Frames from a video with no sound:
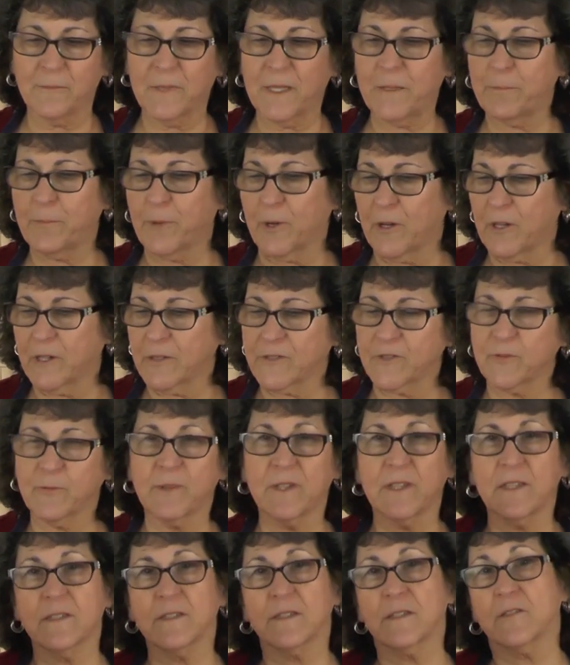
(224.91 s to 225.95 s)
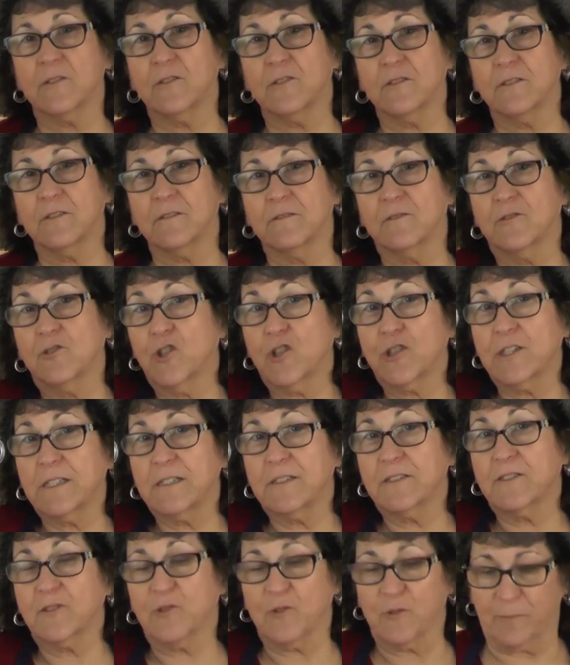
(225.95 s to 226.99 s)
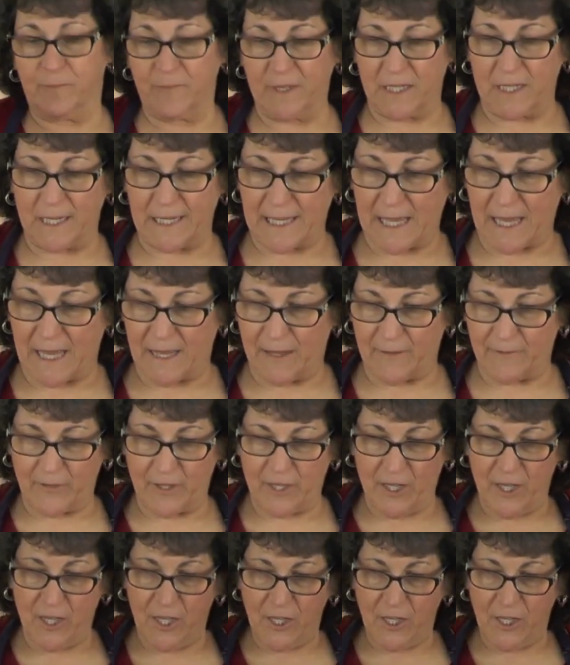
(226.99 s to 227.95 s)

meatballs with this little cookie scoop that I have.